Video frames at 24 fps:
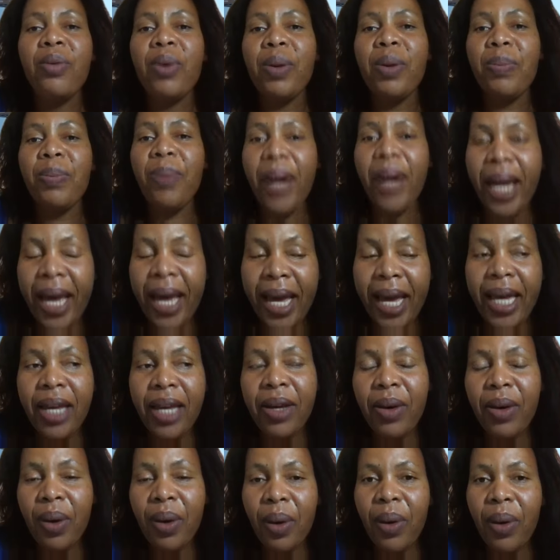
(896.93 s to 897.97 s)
were
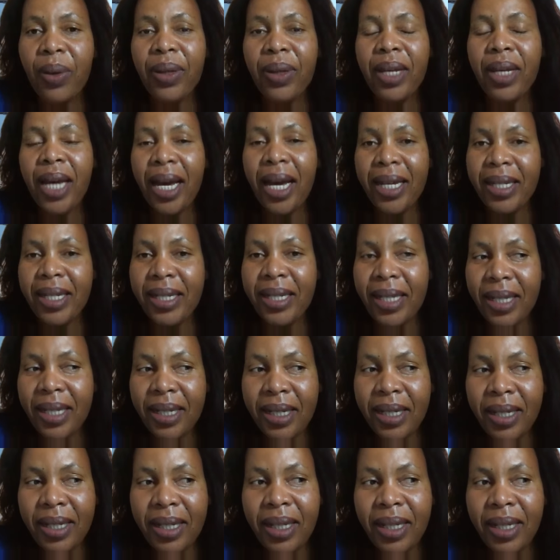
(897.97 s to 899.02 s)
playing on the
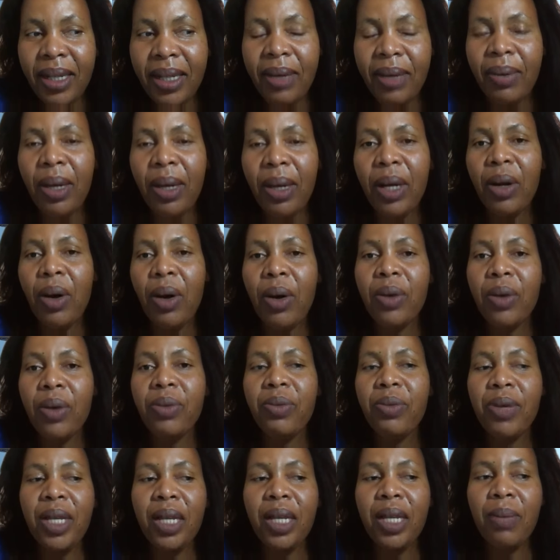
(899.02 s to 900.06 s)
identity. They were
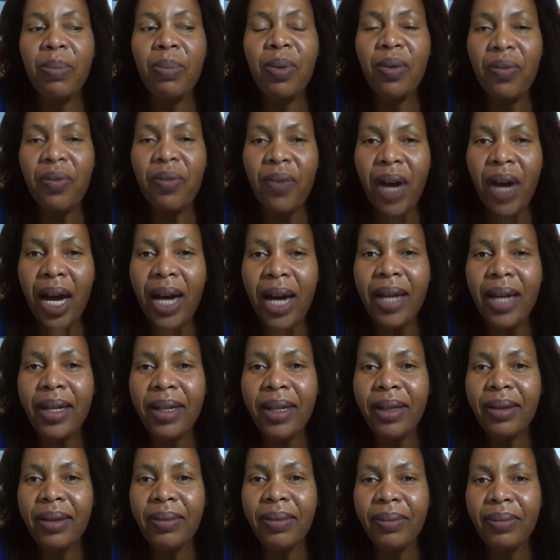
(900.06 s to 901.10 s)
not really
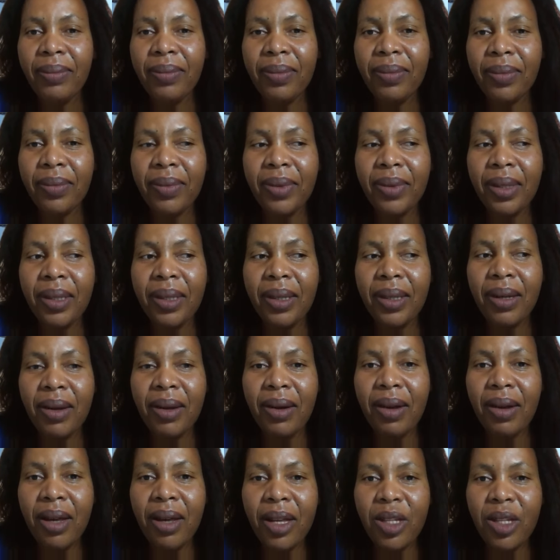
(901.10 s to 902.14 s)
providing
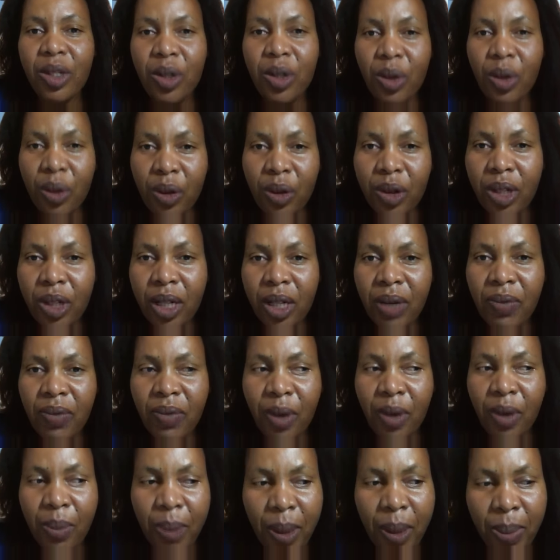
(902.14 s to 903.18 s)
a solution for